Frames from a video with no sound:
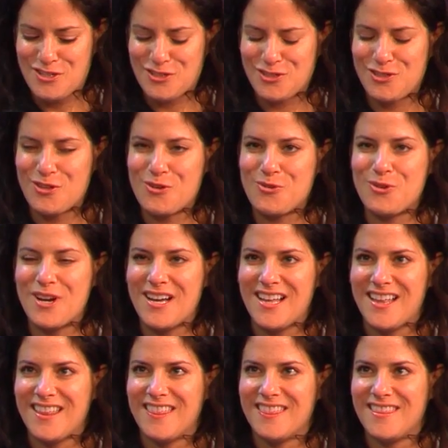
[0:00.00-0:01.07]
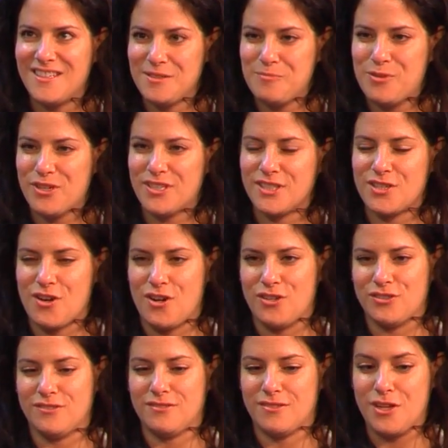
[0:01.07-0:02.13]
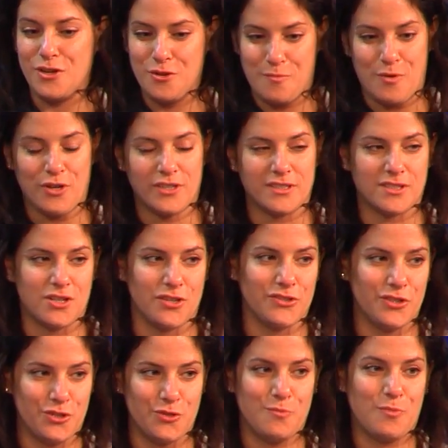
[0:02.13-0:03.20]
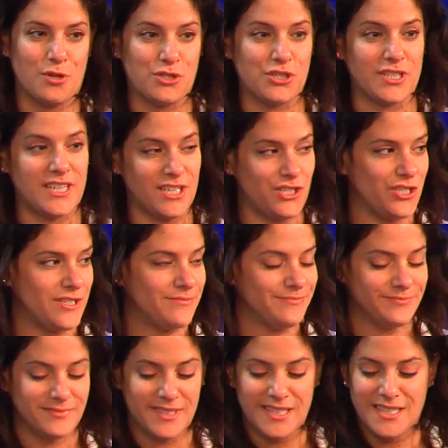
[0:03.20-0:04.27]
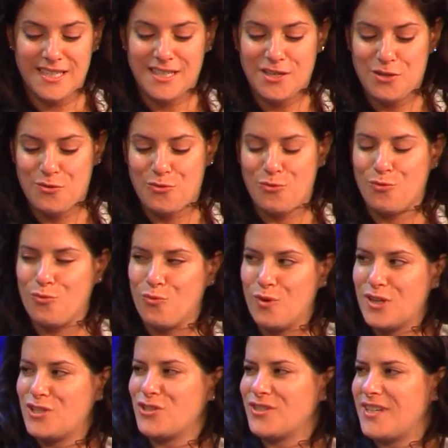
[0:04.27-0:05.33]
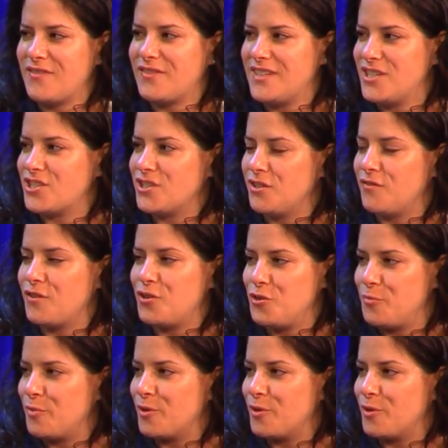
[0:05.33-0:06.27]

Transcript: So this book is called the new book is called The New Persian Kitchen. What is your definition of the new